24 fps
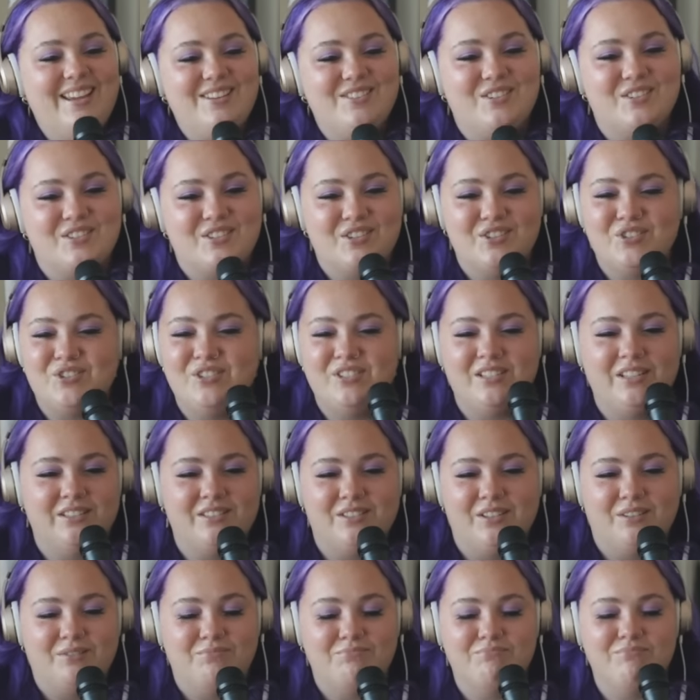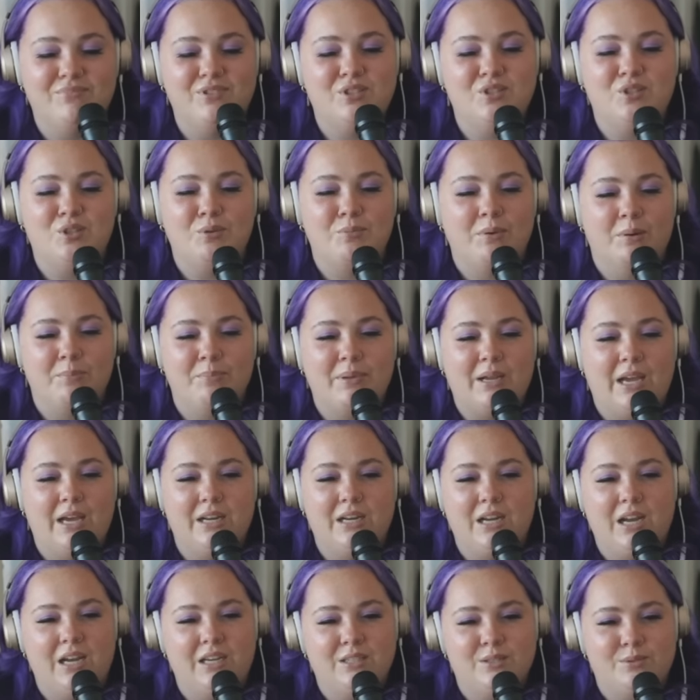Just because she sounds like super
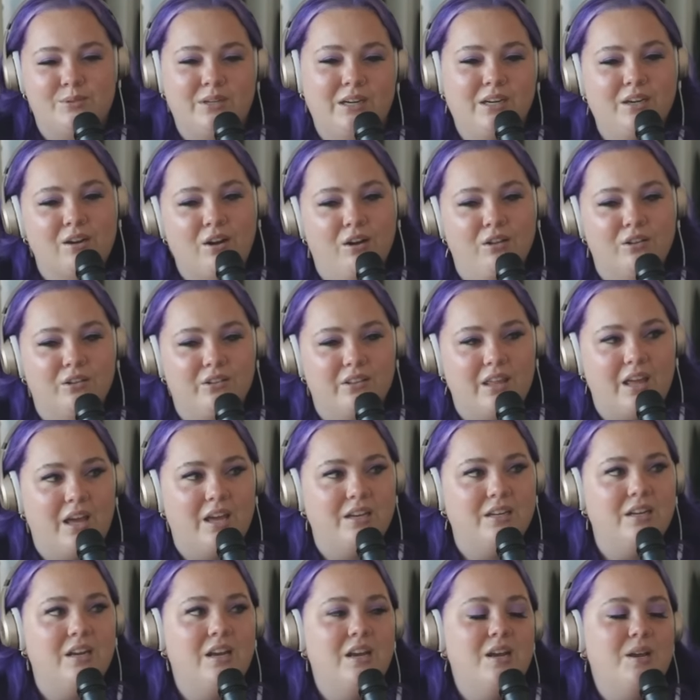badass when I call her that.